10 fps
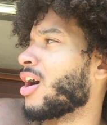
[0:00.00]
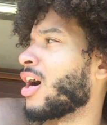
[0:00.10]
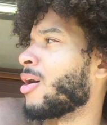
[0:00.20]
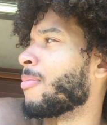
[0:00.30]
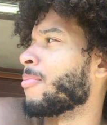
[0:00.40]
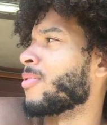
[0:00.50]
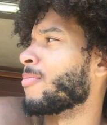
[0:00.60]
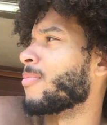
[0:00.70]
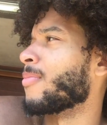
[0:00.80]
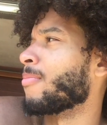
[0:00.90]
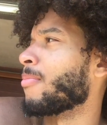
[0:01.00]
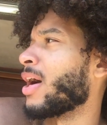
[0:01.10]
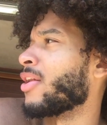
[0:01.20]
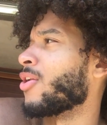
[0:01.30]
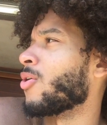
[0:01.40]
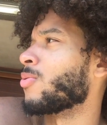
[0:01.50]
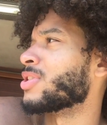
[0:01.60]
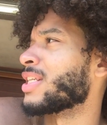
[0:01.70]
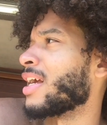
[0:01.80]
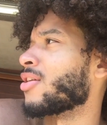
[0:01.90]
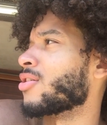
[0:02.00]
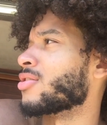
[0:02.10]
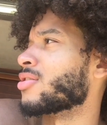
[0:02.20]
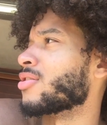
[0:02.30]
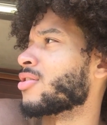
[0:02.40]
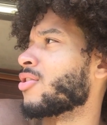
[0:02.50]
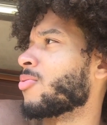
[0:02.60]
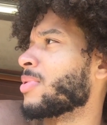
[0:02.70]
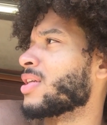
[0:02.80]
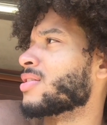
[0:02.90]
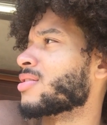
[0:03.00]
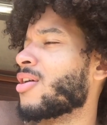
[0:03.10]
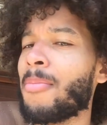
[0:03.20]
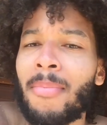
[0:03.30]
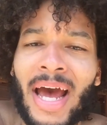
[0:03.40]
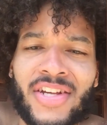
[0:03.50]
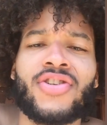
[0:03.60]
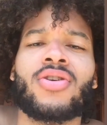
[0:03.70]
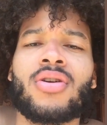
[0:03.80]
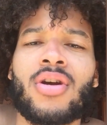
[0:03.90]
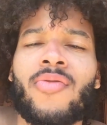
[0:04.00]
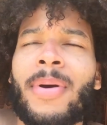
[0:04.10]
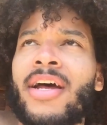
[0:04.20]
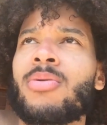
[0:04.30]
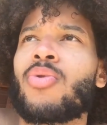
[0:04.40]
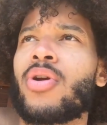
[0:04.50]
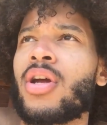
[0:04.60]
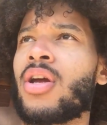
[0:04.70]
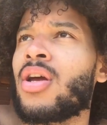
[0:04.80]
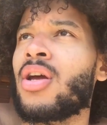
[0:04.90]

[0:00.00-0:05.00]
I'm by no standards, no means a master of paddleboarding,